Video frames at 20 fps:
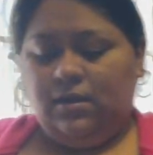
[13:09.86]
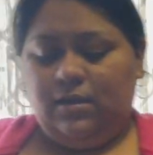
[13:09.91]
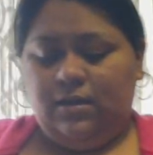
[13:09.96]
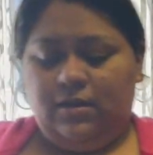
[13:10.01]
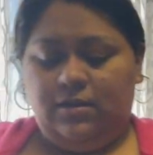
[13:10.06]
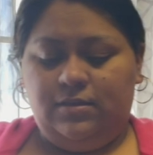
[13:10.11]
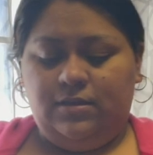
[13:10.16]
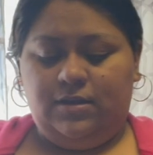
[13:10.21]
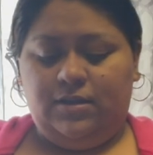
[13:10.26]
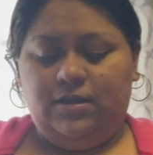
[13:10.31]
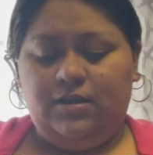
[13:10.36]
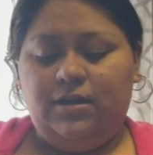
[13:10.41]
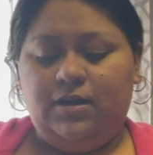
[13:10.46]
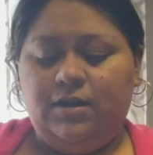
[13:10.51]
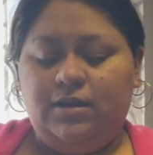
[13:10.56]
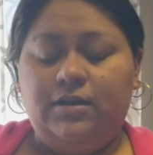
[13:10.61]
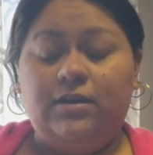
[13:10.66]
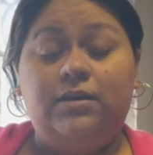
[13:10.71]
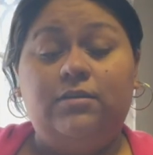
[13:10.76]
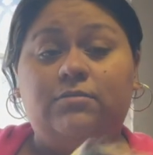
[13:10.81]
And then he
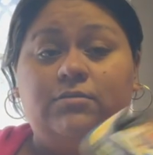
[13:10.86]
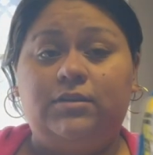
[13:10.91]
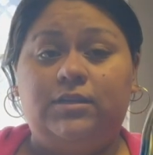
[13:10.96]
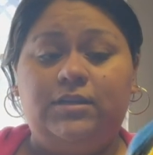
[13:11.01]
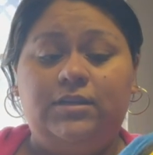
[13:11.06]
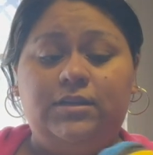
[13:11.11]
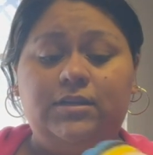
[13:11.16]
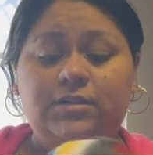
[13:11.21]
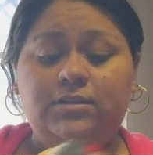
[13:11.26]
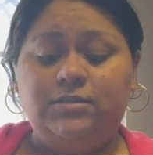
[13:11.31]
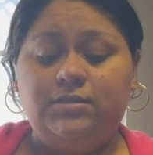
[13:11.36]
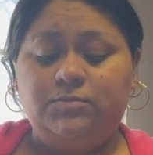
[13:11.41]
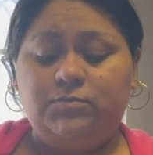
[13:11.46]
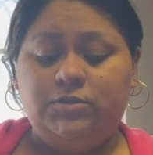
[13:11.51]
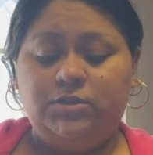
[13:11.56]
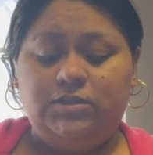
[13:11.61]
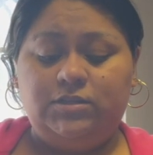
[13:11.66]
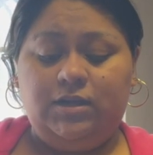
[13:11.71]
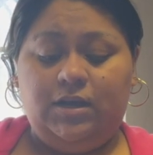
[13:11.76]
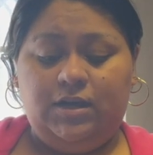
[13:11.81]
needed some more
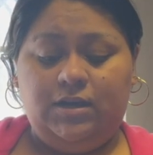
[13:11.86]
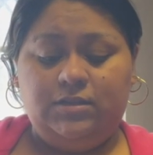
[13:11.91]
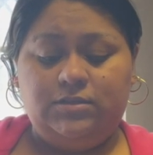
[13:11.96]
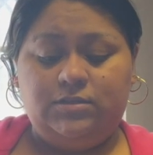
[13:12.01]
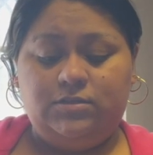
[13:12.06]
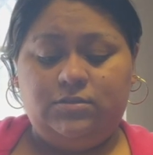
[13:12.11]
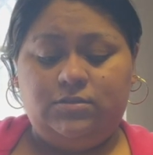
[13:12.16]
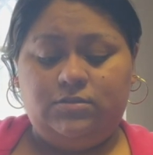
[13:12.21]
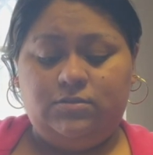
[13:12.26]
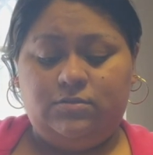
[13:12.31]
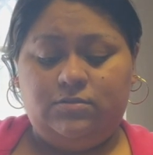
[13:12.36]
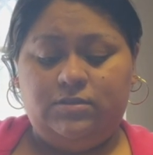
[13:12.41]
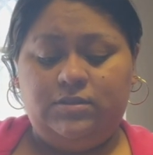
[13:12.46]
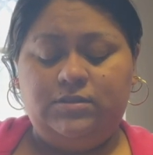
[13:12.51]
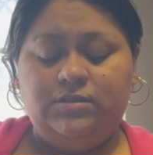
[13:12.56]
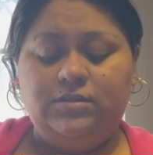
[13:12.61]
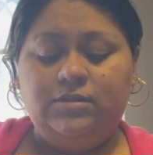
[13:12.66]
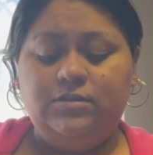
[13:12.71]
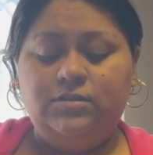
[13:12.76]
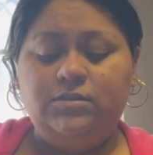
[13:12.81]
socks. So he's
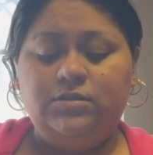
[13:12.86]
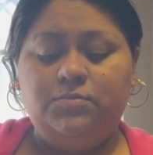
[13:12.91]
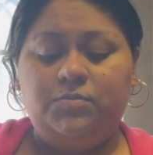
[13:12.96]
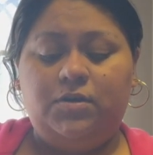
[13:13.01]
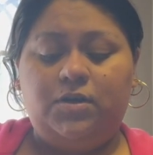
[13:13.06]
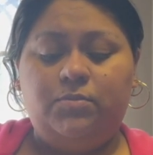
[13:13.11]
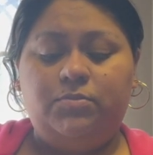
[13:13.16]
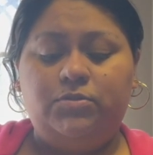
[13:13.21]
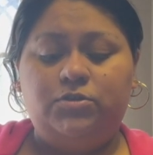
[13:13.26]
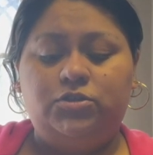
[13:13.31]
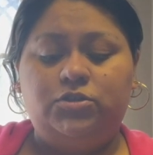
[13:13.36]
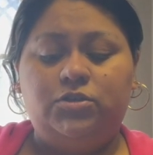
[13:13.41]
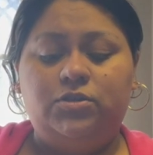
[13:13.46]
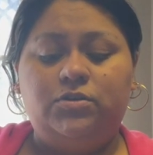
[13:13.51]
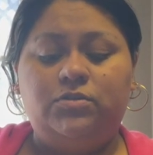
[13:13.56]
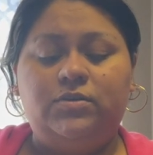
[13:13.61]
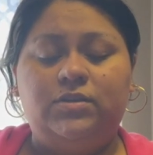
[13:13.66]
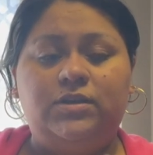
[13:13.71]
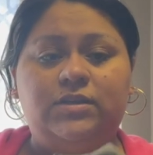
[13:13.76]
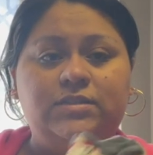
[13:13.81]
still into Paw
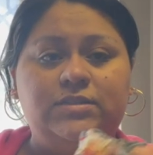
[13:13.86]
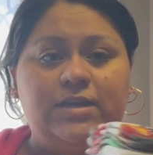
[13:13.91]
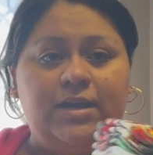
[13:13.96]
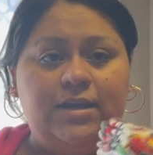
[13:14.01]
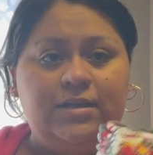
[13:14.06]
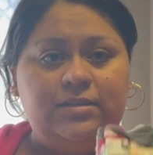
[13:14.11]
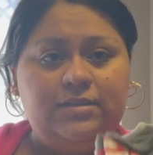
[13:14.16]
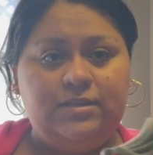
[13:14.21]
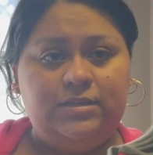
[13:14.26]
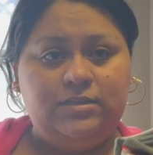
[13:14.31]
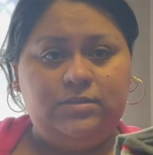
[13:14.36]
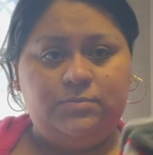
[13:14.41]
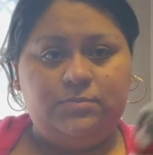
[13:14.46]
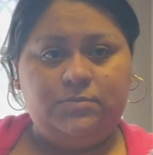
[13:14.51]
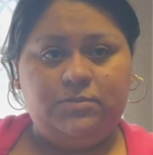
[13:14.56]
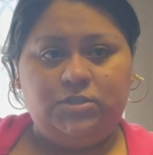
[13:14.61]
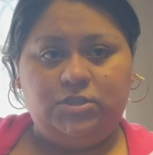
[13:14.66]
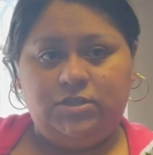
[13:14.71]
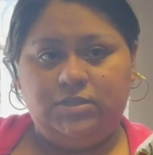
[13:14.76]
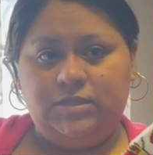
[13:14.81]
Patrol and he's had these, but we
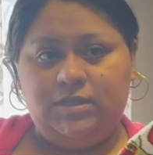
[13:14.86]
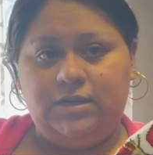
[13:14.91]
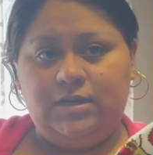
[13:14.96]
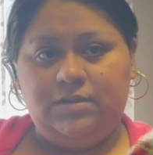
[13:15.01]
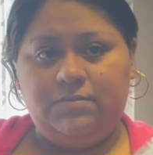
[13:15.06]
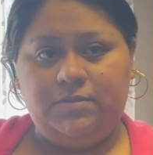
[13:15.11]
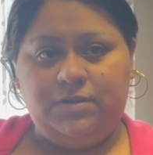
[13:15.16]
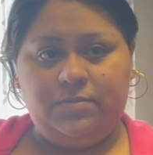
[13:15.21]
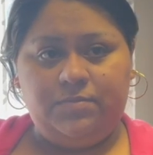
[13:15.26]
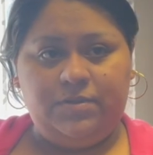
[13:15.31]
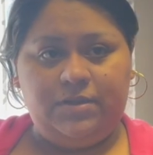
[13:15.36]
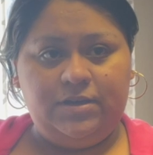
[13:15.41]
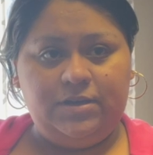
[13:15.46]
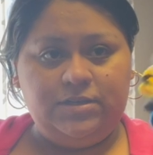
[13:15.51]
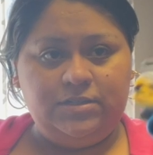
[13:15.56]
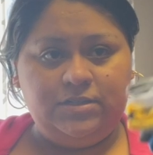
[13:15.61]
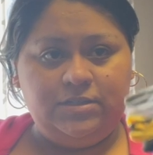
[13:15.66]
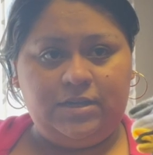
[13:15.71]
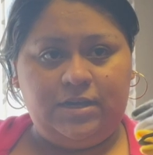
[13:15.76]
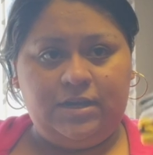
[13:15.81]
just needed them in a bigger
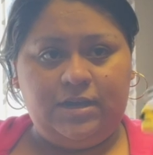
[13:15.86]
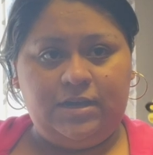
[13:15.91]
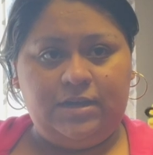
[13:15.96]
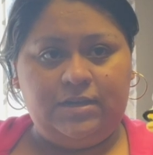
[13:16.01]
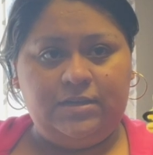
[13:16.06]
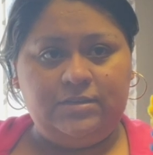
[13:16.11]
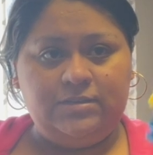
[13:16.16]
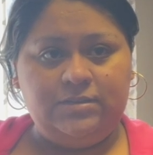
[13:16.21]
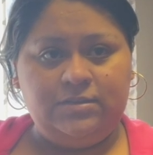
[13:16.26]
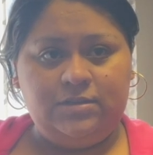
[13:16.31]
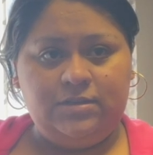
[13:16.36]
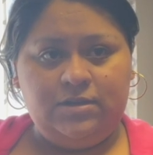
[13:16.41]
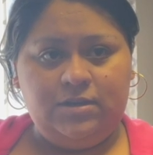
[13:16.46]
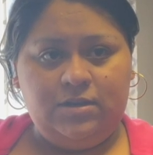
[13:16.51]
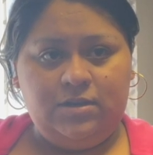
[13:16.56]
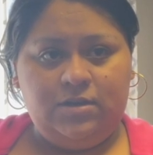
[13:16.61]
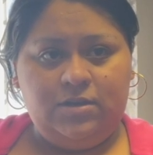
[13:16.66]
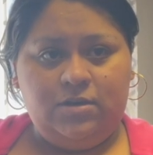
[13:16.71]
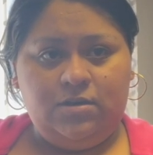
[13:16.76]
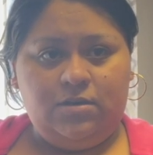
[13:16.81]
size.
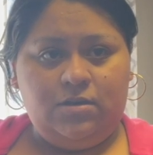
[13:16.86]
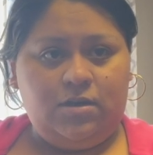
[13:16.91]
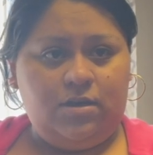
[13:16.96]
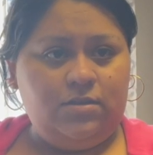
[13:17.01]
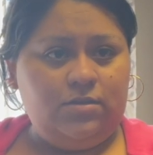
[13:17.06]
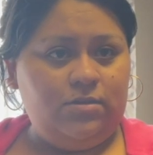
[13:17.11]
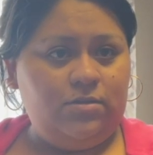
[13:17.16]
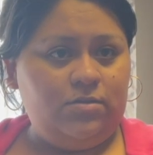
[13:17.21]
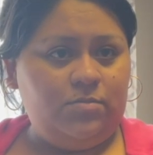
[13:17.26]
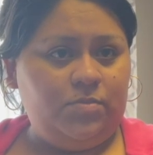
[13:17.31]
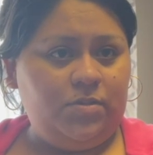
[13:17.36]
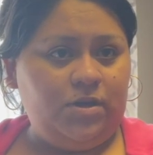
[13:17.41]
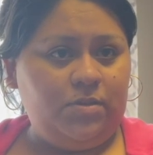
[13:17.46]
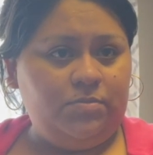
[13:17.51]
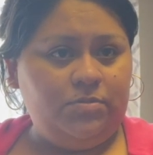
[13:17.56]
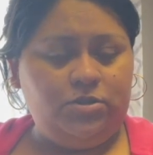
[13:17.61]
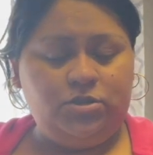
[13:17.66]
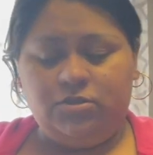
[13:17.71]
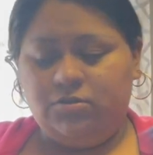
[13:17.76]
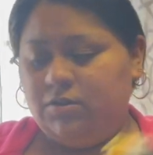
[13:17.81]
All the little Paw
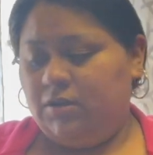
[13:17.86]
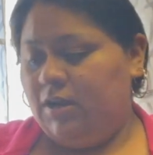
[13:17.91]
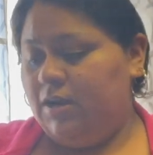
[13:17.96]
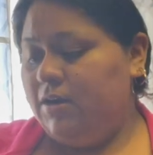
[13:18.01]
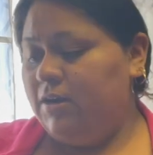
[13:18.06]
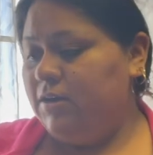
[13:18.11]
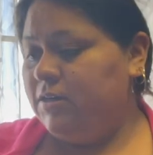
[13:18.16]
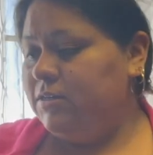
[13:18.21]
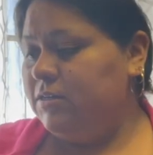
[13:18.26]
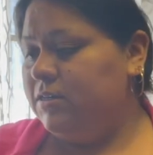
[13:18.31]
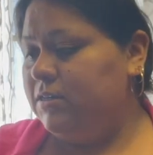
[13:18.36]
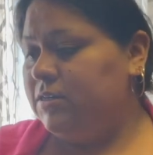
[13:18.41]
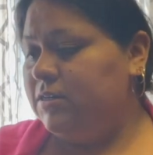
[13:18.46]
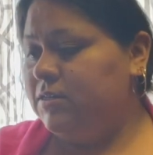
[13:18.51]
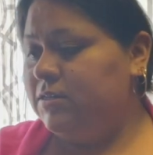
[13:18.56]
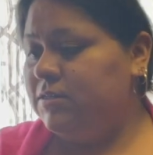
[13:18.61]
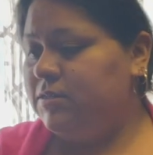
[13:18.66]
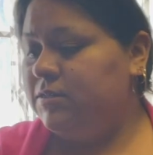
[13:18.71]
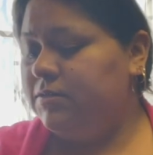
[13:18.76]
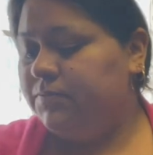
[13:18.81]
Patrol
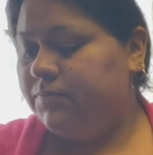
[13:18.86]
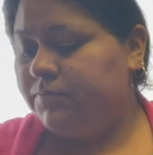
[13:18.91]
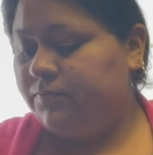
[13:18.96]
characters,